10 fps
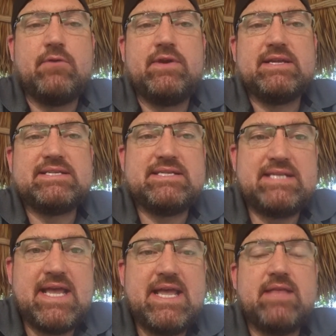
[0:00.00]
that we can
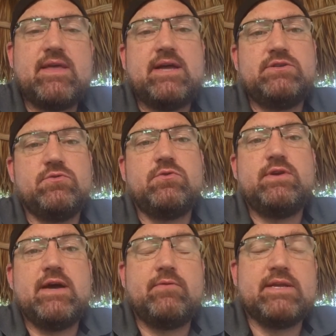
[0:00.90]
stay in that
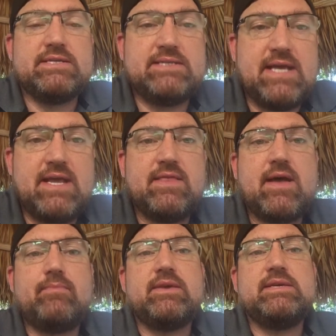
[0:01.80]
joy that we can stay in
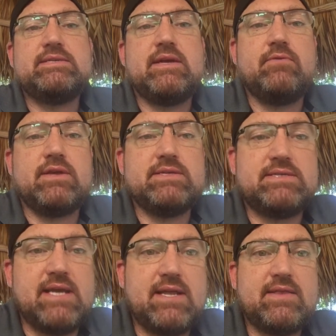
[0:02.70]
that peace that we can
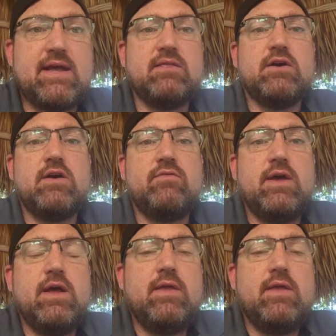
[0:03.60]
stay in that love